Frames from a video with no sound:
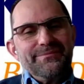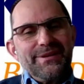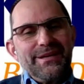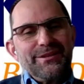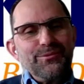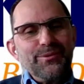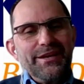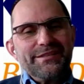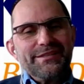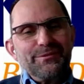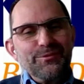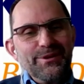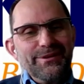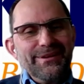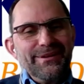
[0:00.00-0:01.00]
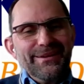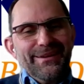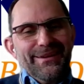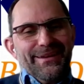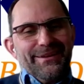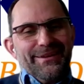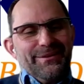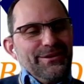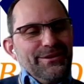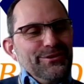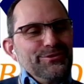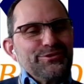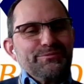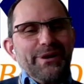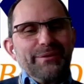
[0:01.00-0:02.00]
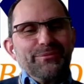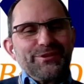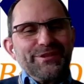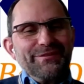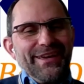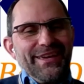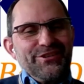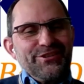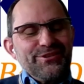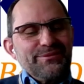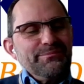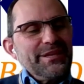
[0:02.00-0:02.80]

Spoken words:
Otherwise, I will lose my motivation.